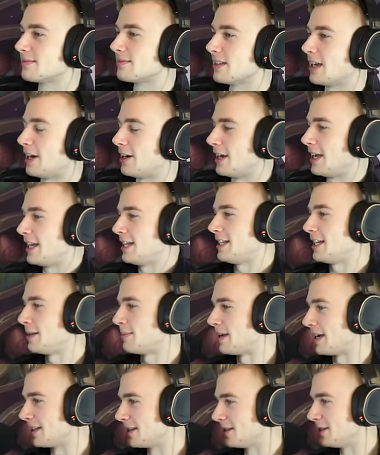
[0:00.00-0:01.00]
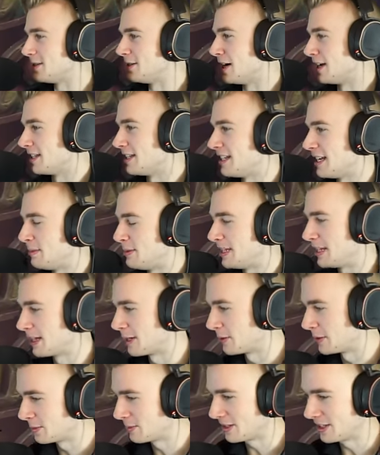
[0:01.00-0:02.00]
All right, I take it back. This is not the type of deck I
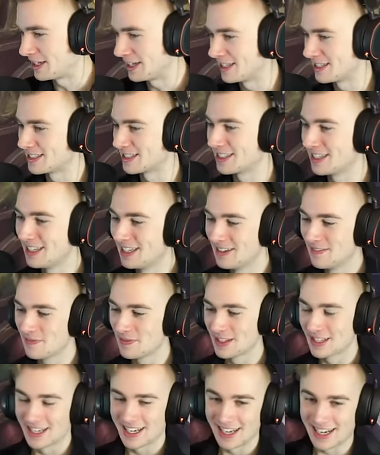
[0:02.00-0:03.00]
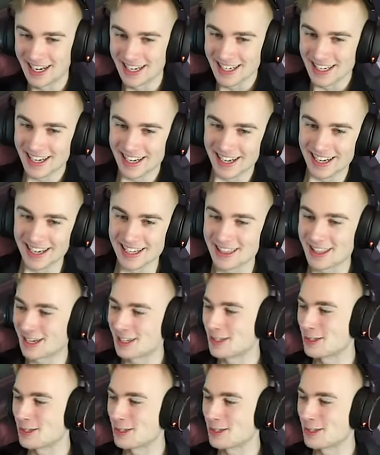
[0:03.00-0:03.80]
want to play against. I I thought